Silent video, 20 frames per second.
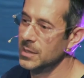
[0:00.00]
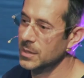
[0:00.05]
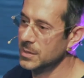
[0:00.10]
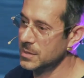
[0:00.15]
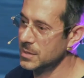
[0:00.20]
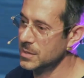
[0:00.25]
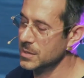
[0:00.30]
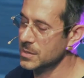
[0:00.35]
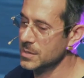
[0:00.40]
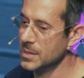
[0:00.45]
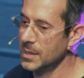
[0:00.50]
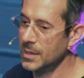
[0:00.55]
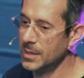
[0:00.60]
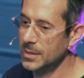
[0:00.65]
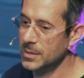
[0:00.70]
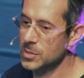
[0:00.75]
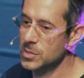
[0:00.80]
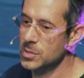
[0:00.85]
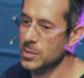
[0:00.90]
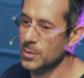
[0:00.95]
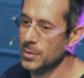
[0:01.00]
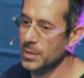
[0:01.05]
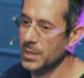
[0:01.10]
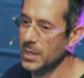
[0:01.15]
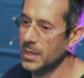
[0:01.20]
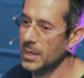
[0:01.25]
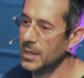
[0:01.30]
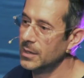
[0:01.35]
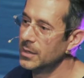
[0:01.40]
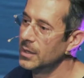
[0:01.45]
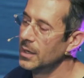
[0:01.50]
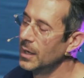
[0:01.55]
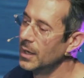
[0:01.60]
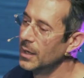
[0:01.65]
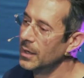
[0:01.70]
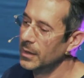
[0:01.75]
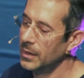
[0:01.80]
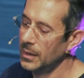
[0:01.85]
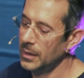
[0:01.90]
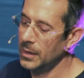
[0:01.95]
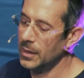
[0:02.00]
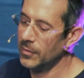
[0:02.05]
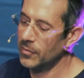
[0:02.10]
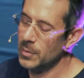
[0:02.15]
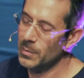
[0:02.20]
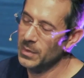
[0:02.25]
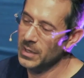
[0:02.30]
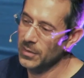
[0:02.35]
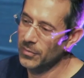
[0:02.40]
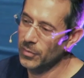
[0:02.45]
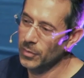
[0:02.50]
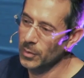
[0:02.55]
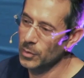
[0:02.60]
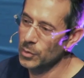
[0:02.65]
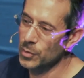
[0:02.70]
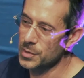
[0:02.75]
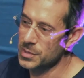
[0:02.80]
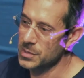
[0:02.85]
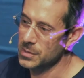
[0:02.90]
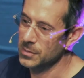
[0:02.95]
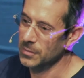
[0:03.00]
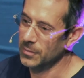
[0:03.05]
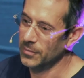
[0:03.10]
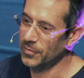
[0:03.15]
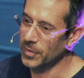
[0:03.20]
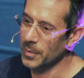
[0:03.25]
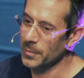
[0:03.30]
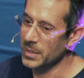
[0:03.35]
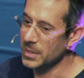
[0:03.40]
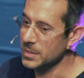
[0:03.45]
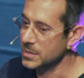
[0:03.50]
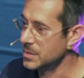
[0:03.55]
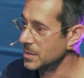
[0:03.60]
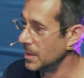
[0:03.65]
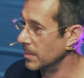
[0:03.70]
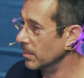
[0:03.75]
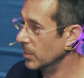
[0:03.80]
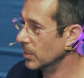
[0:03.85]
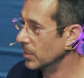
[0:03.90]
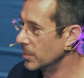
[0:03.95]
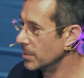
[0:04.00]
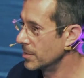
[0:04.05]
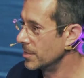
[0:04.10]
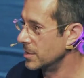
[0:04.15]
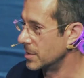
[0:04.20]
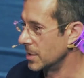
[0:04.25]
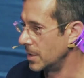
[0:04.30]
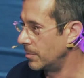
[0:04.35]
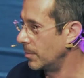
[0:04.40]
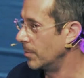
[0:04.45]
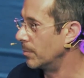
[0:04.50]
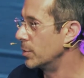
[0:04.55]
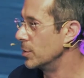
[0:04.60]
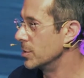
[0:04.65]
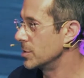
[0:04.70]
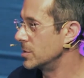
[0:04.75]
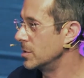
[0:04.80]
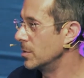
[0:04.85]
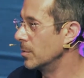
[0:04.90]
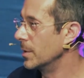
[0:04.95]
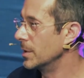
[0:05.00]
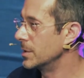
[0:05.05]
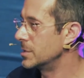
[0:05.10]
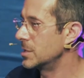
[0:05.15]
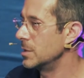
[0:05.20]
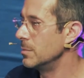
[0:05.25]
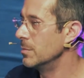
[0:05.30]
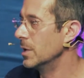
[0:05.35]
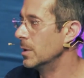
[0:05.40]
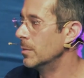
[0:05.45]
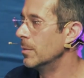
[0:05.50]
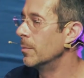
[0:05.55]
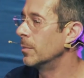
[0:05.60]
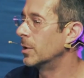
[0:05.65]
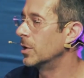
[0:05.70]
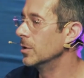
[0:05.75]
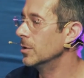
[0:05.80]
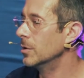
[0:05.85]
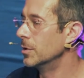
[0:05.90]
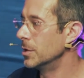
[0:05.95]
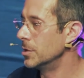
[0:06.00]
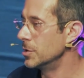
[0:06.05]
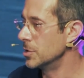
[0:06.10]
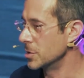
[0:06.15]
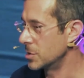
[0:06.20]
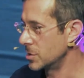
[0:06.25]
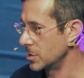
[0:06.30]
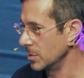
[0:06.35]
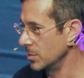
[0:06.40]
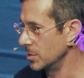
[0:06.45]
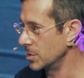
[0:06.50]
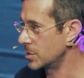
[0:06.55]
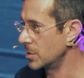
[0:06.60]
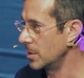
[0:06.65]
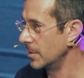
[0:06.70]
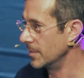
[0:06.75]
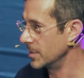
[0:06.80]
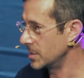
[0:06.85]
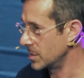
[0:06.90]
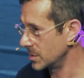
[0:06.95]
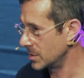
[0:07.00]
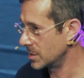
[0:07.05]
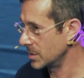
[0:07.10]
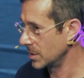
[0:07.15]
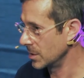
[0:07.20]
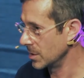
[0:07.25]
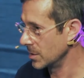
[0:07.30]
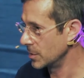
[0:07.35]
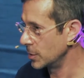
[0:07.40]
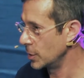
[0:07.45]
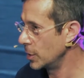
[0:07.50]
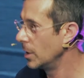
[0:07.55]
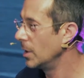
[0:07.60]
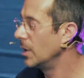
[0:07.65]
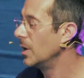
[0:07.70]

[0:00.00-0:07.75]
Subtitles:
It's designed so that everybody who's from an assembler, the type of person who writes the minimum code and just sews services together,